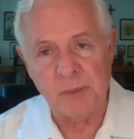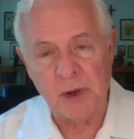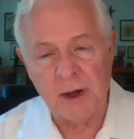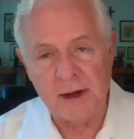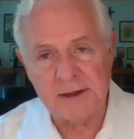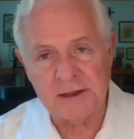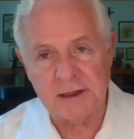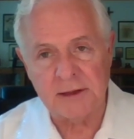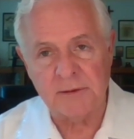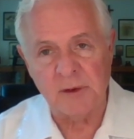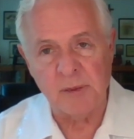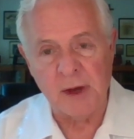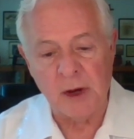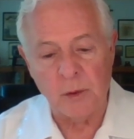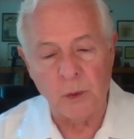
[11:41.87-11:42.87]
positive
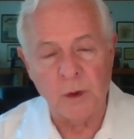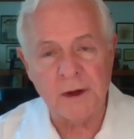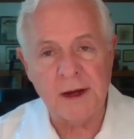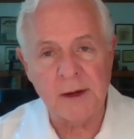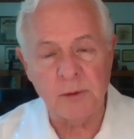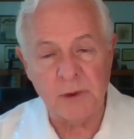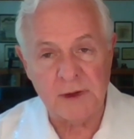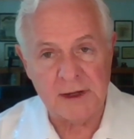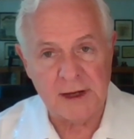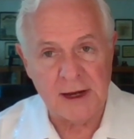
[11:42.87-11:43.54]
about working with the